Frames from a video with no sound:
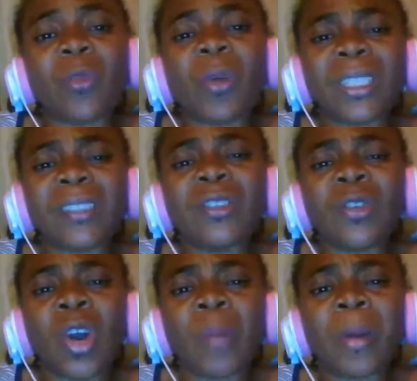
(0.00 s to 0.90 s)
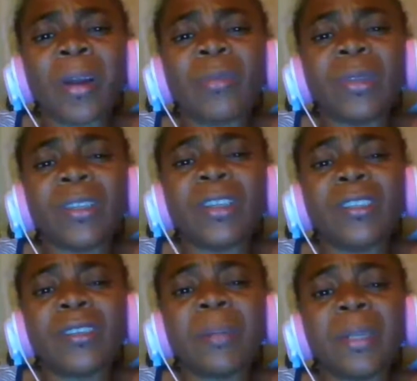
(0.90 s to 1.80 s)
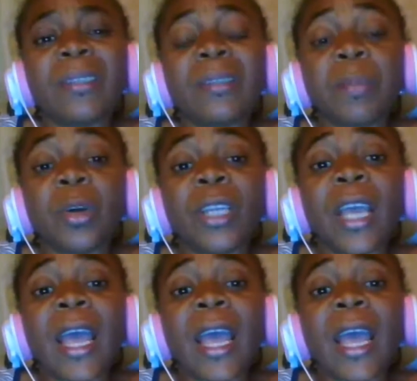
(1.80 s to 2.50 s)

what is normal within a disability, but